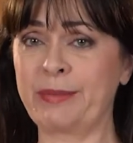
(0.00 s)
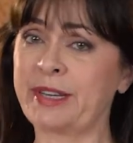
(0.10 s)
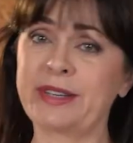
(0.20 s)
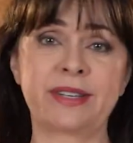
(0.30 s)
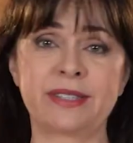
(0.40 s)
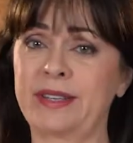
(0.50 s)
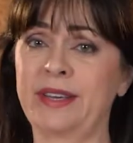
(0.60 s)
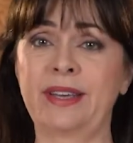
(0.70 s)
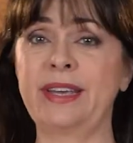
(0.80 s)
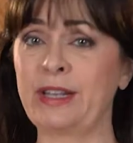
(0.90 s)
because
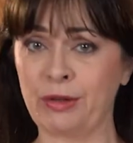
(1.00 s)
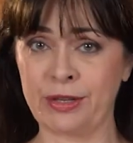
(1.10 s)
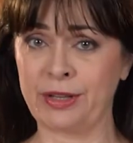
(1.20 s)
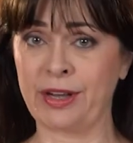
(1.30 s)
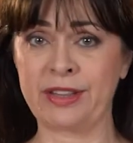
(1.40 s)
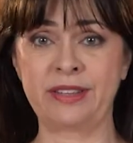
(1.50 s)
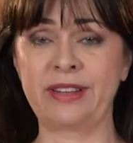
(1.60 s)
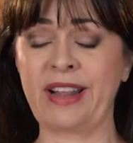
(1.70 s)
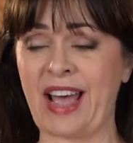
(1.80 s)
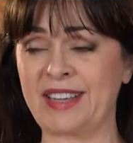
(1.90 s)
it will not
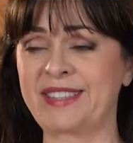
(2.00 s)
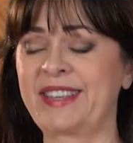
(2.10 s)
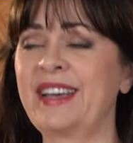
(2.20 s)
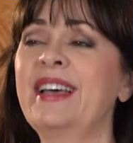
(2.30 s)
last.